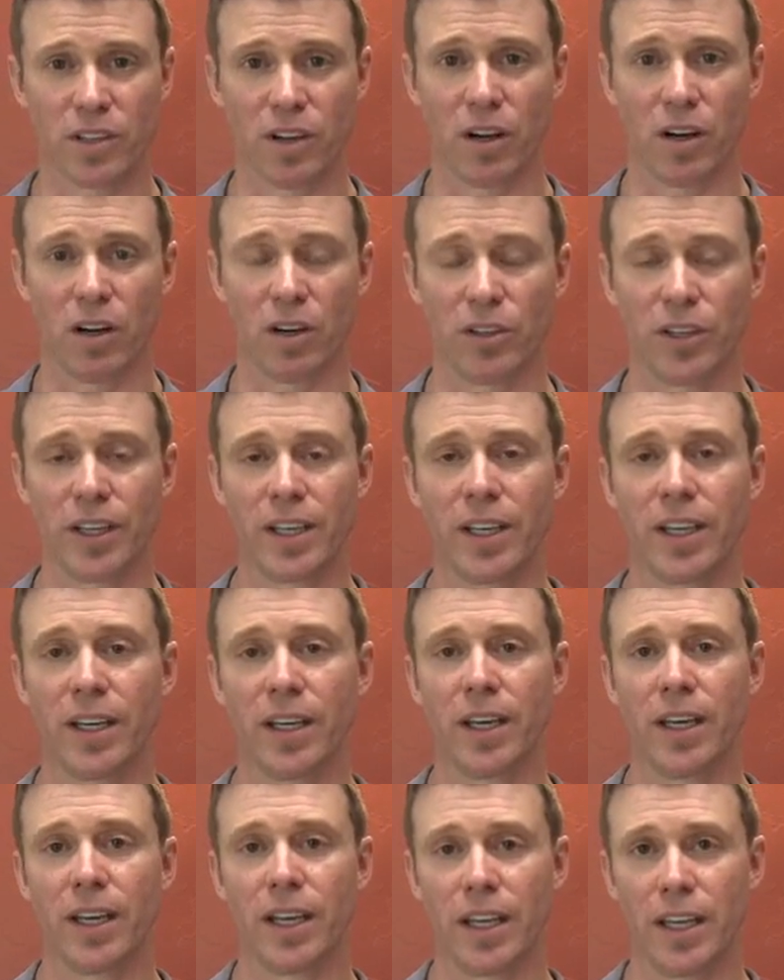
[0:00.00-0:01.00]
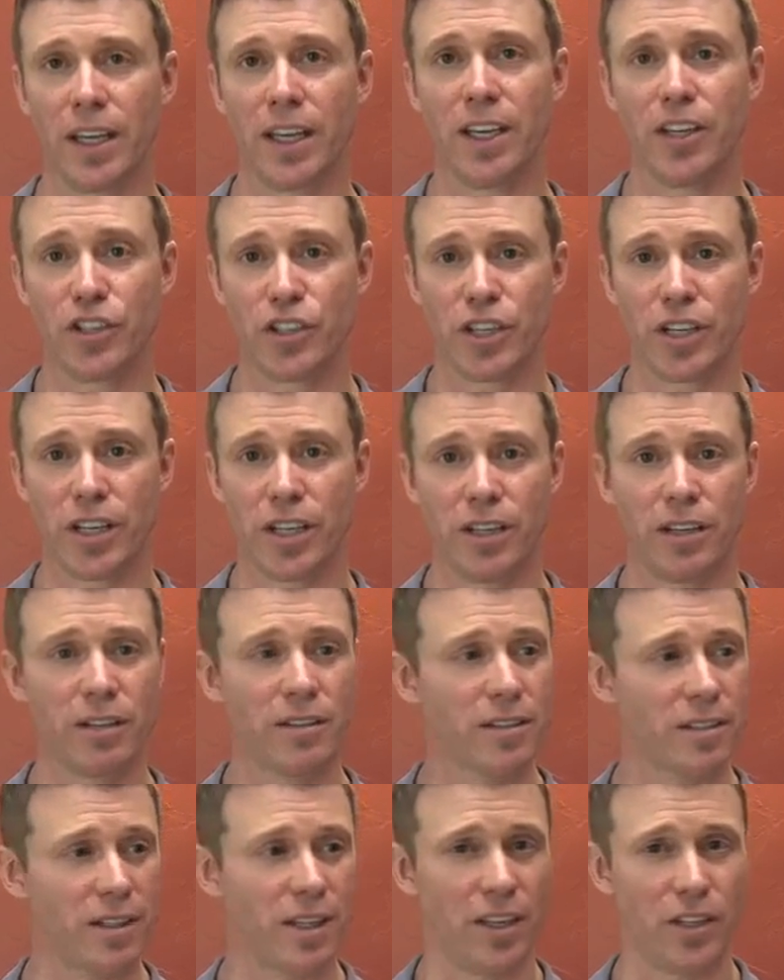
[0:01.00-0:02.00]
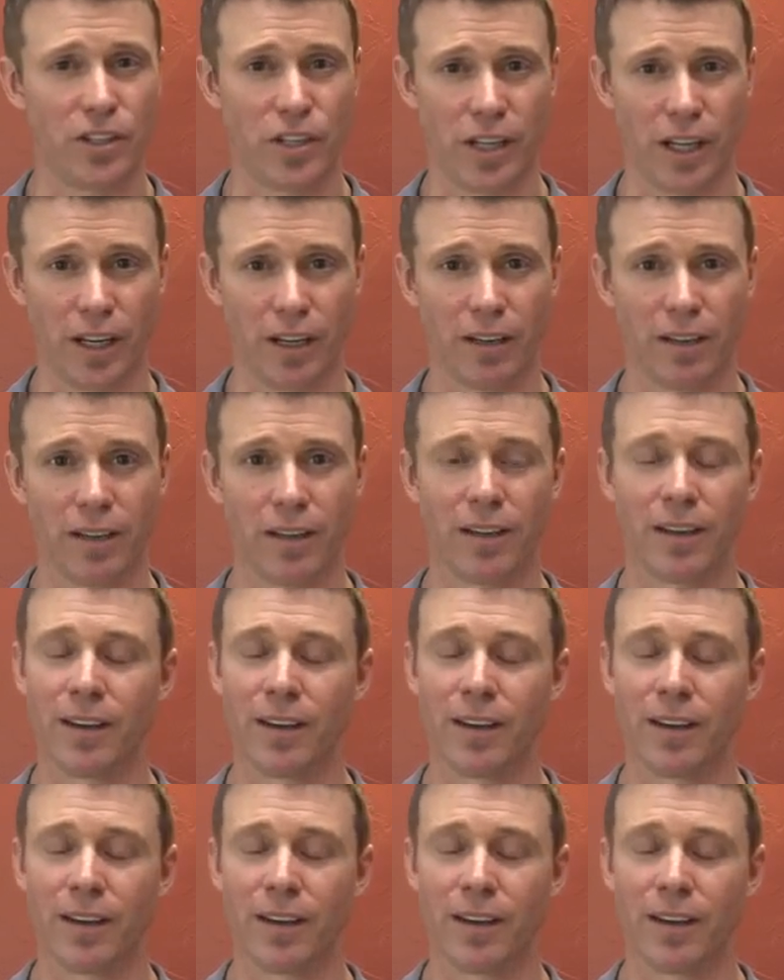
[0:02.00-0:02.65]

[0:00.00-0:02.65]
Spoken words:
called EGCG.